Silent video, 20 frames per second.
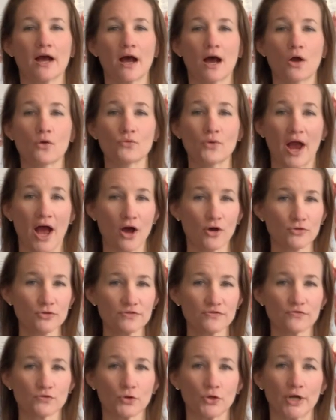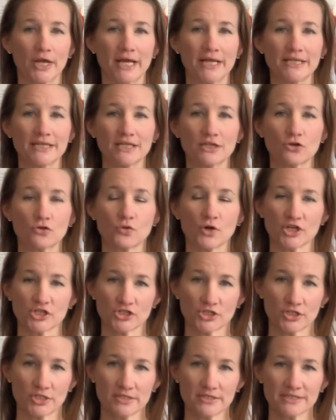around for any
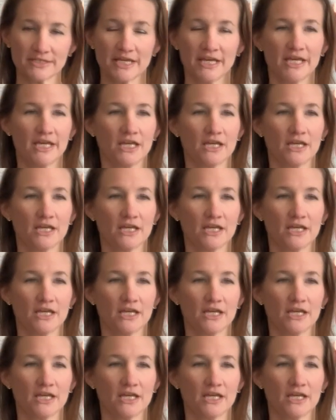questions.